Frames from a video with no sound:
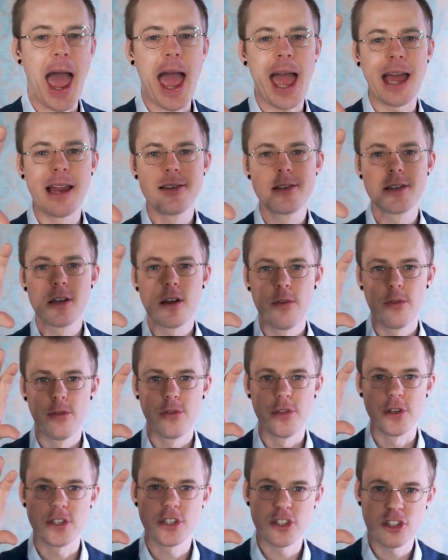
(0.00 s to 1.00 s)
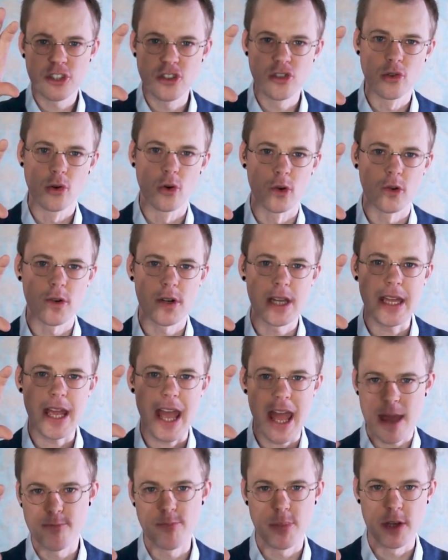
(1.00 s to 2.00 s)
and the story
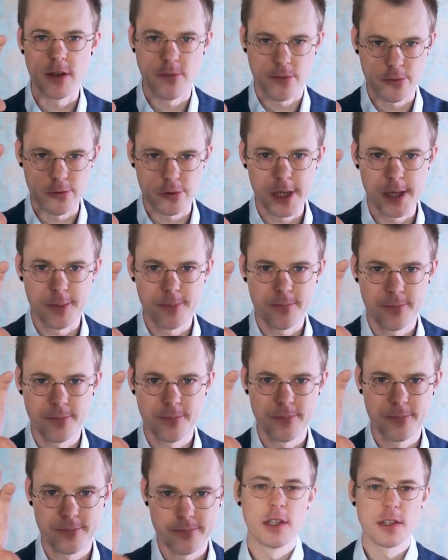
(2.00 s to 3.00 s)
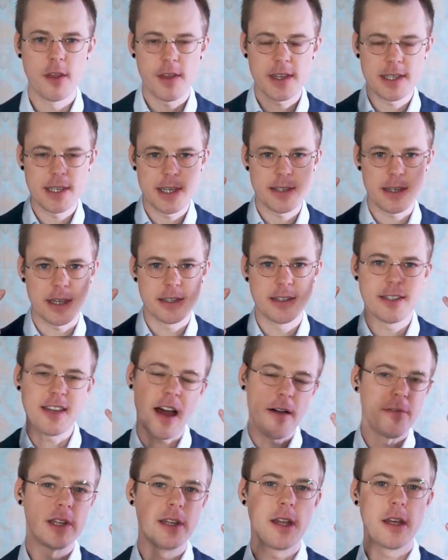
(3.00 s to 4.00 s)
MP3. So this is a
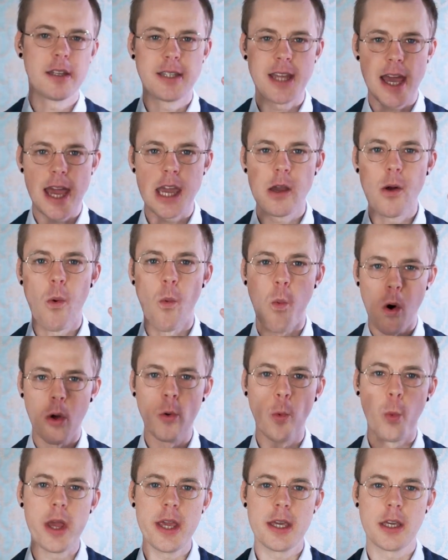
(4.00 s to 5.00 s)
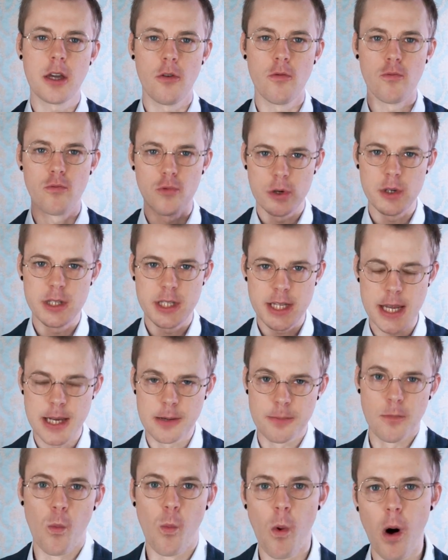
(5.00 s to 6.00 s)
seven day, one week
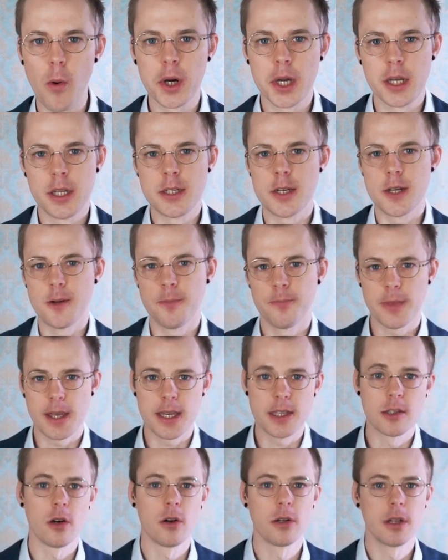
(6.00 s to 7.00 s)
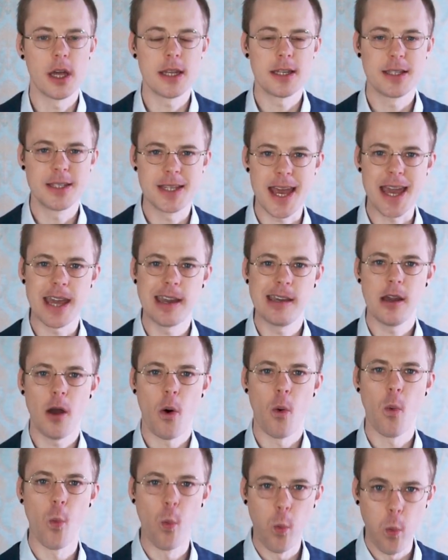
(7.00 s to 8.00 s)
routine. What we're gonna do is on day
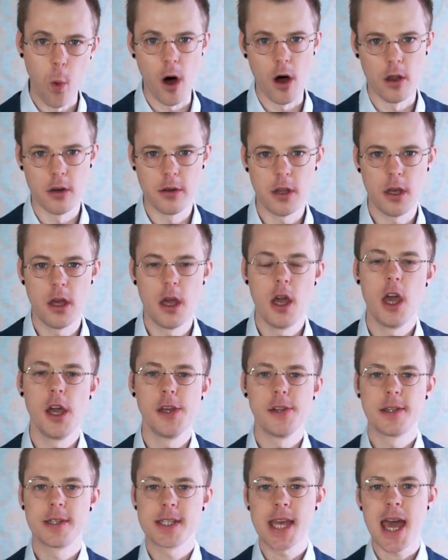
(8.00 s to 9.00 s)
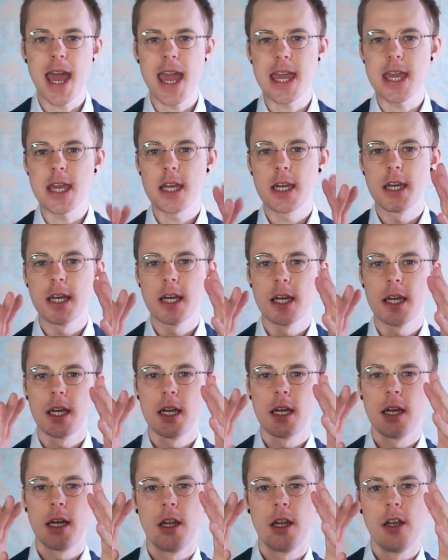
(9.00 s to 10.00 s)
one, take
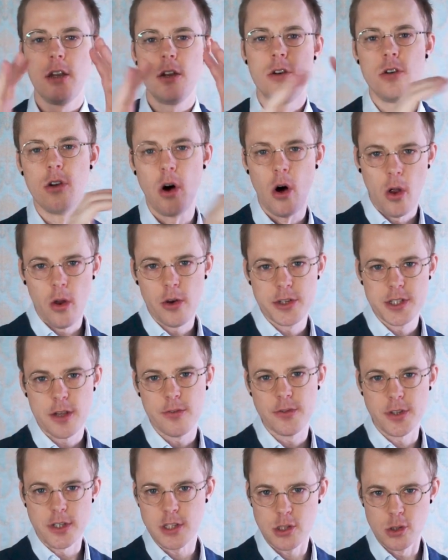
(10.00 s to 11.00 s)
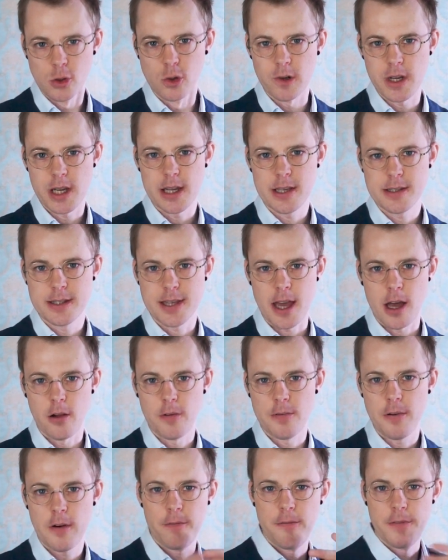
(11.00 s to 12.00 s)
not the story
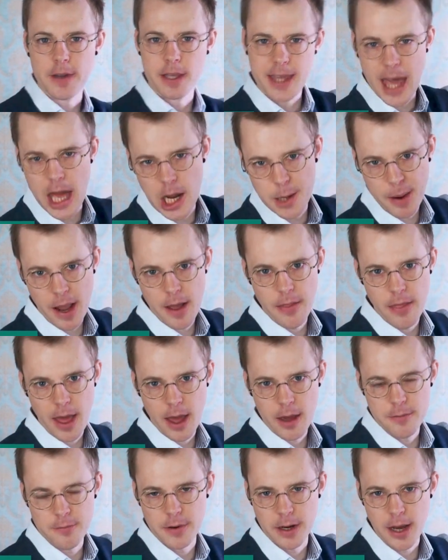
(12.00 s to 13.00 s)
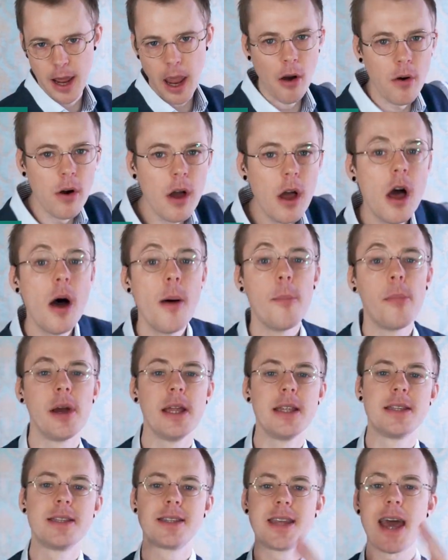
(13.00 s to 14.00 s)
itself, forget about that for now, but
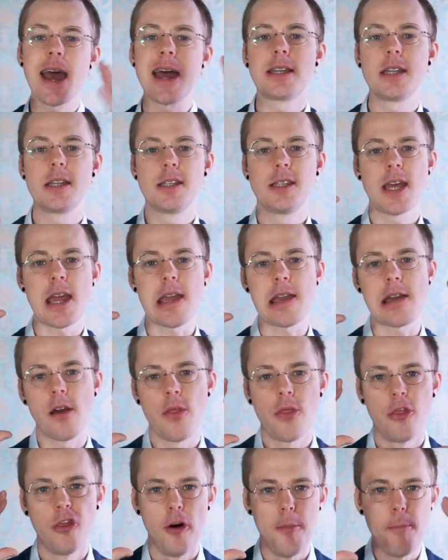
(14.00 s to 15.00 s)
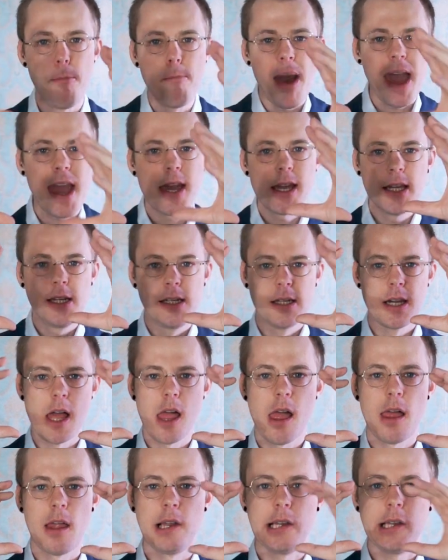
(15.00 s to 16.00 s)
instead take the main
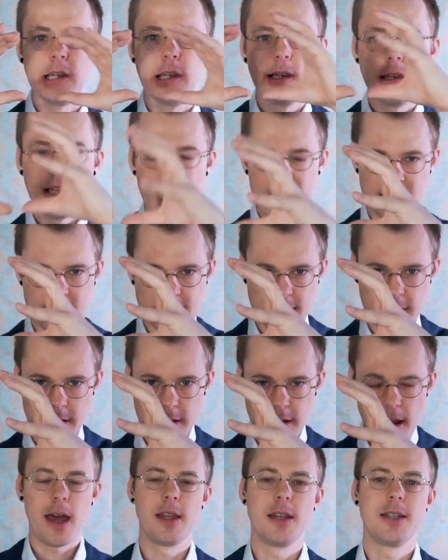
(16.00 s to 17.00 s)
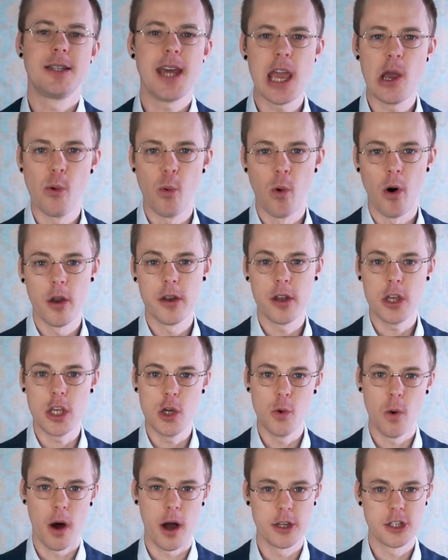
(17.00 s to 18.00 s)
lesson. And in day one,
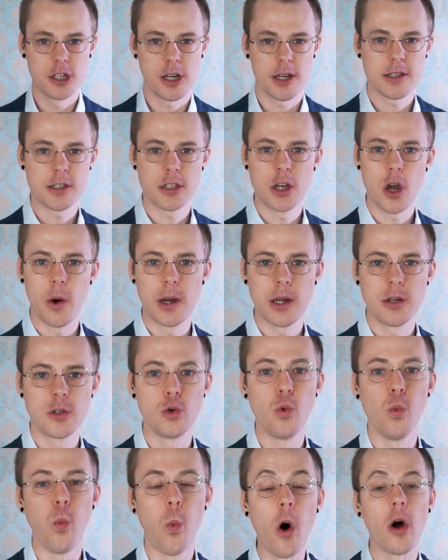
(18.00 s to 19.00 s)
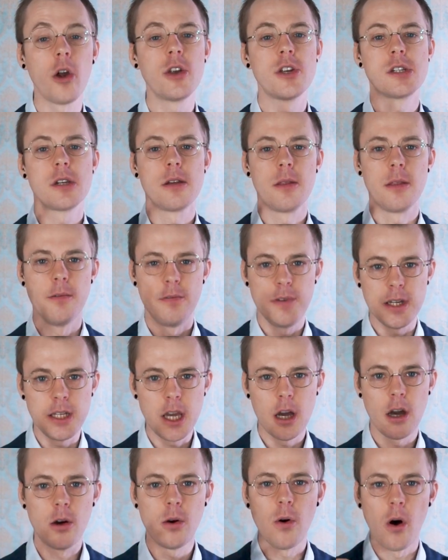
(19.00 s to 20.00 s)
you are just going to watch the
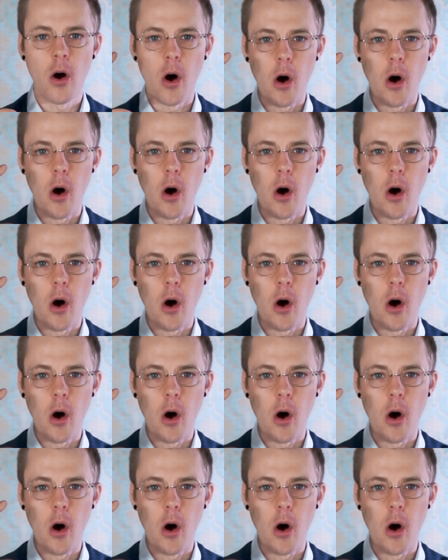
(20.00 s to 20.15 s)
video